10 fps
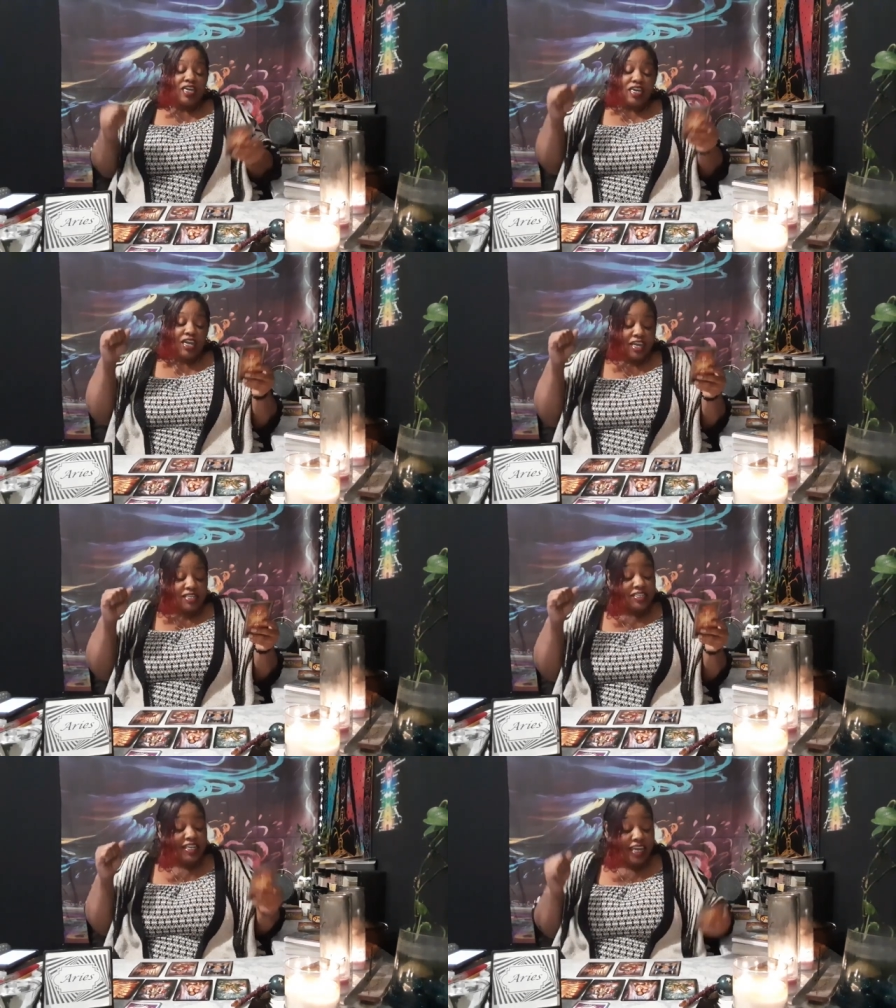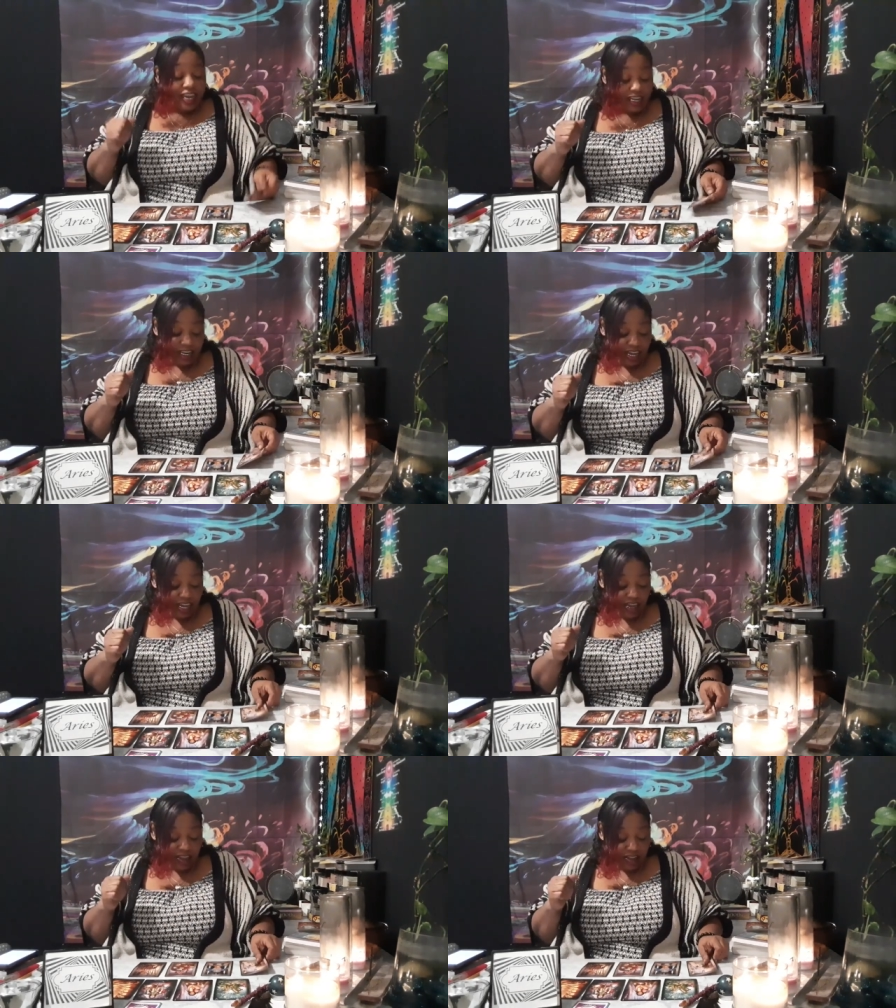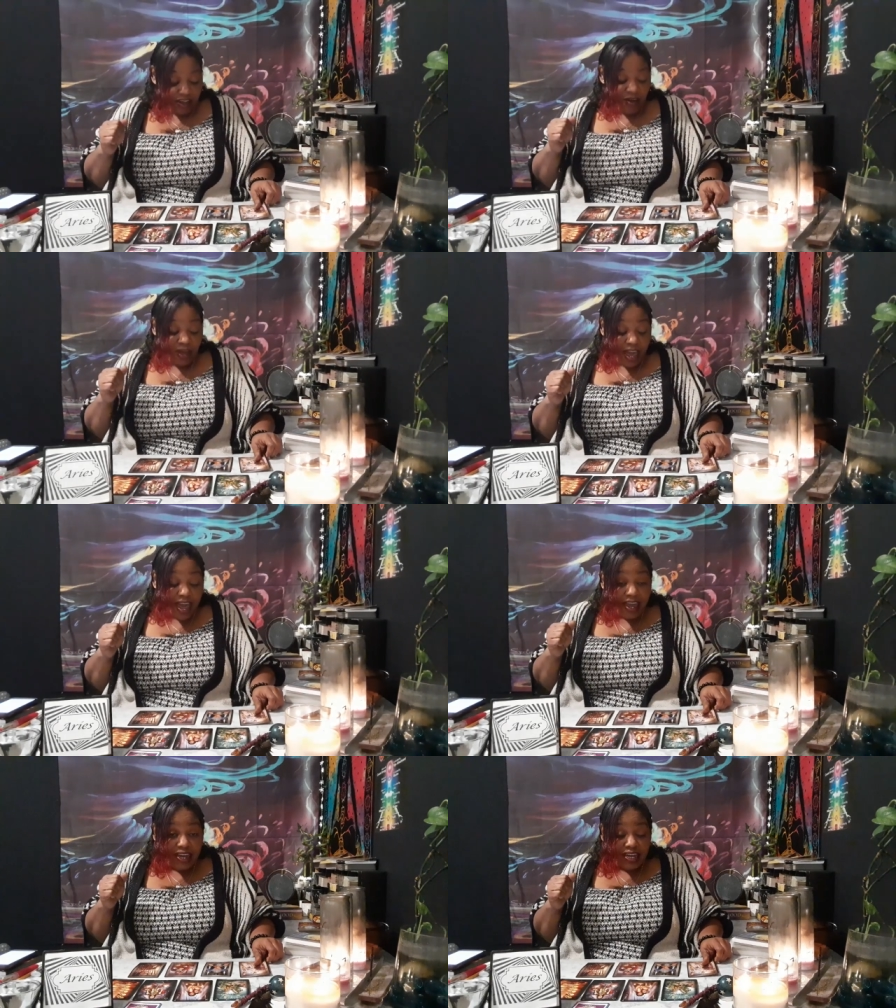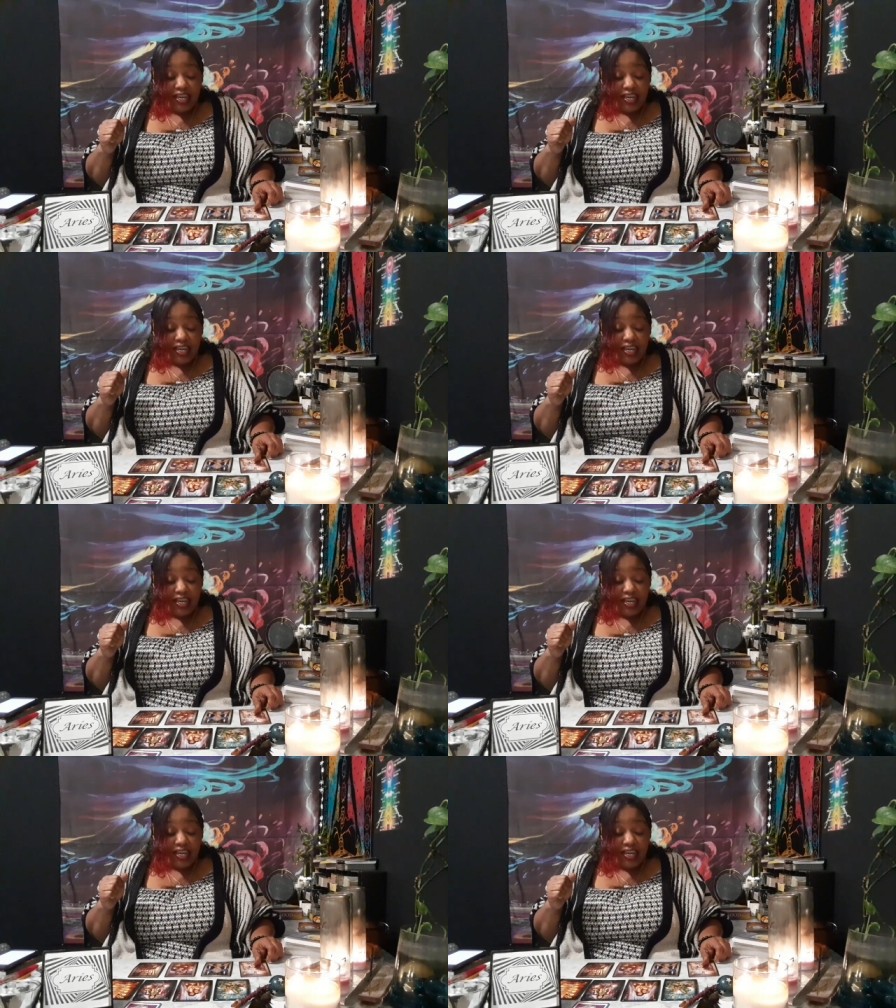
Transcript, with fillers: He is getting it, okay?